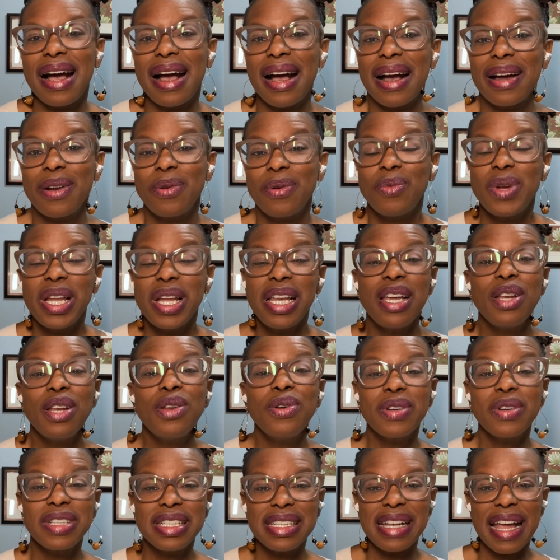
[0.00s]
really
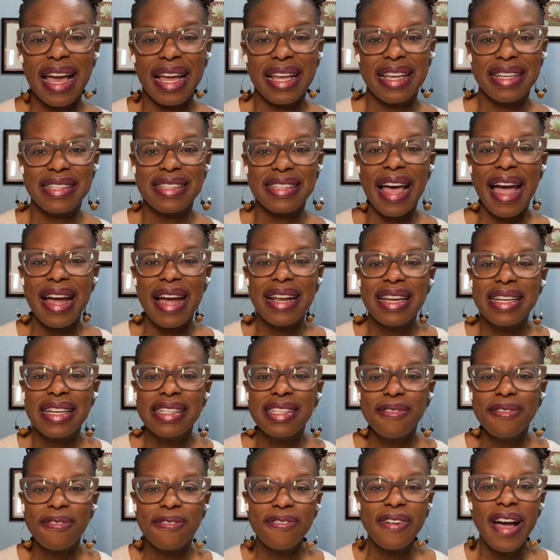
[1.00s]
looks like is
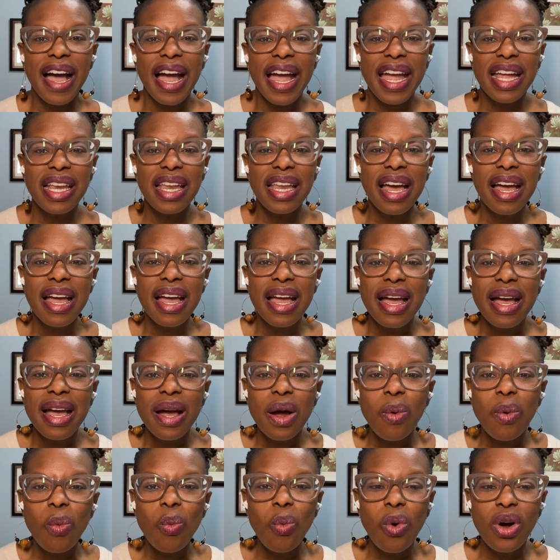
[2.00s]
identifying
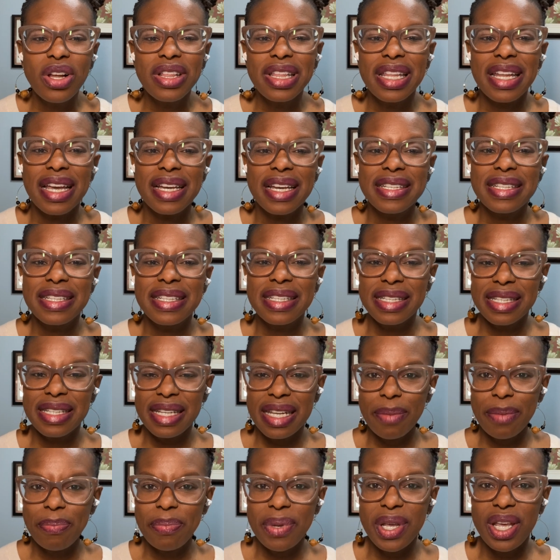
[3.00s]
what their
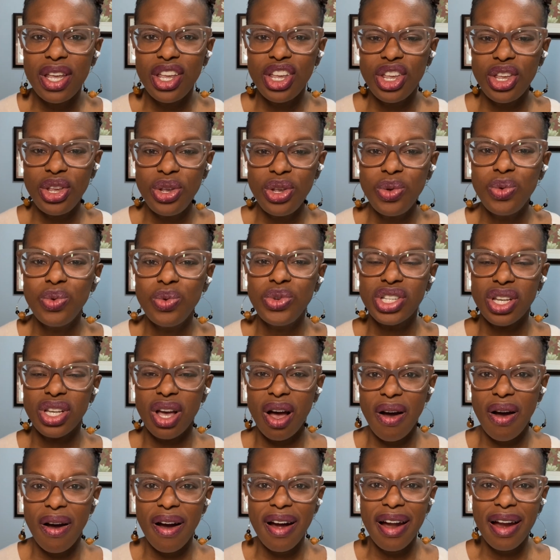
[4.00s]
sleepy cues
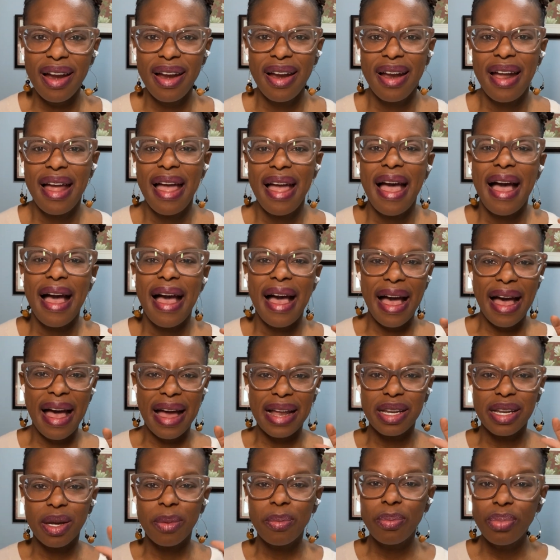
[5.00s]
are
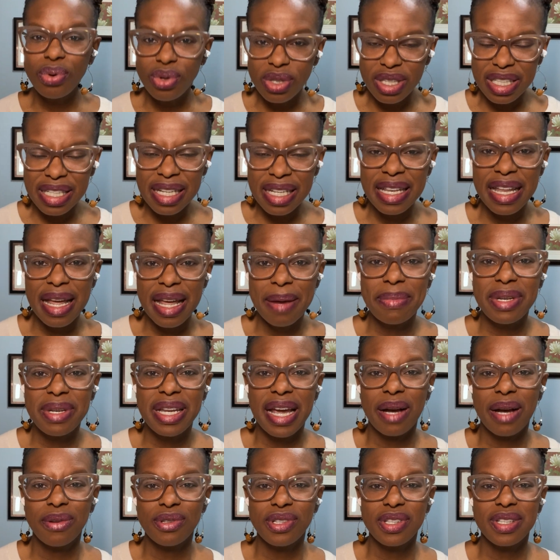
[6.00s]
and putting them
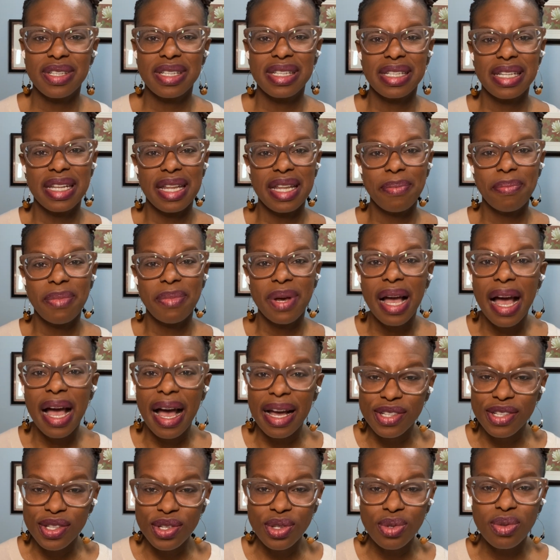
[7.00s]
down to sleep
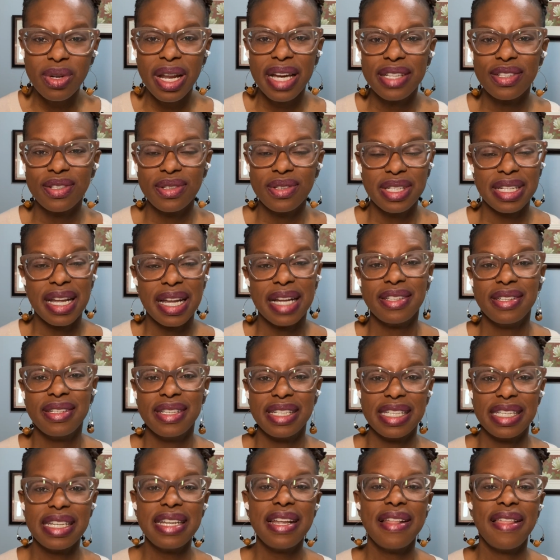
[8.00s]
as soon as you start to
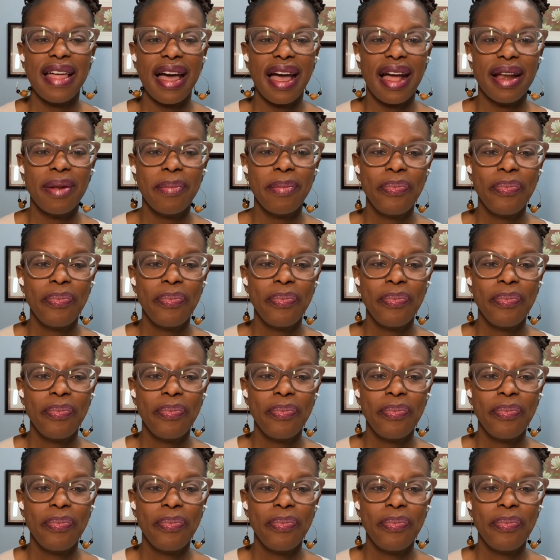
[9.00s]
see that.